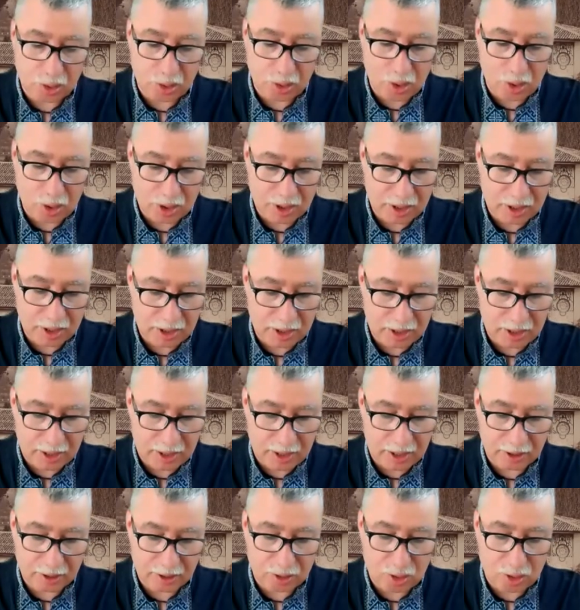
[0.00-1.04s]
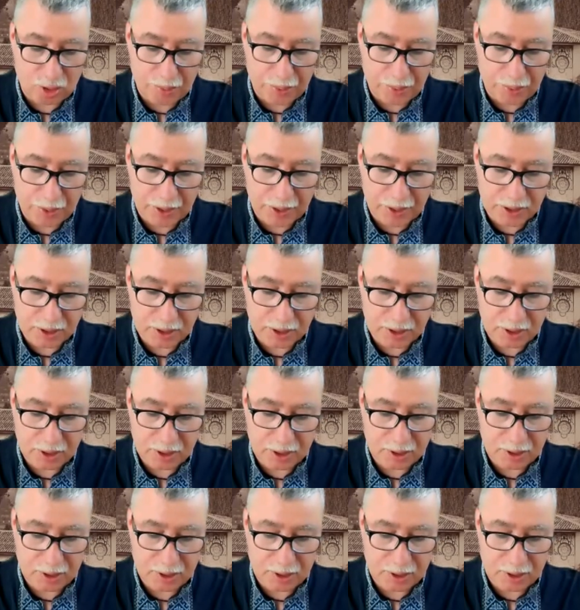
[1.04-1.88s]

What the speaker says: long and complex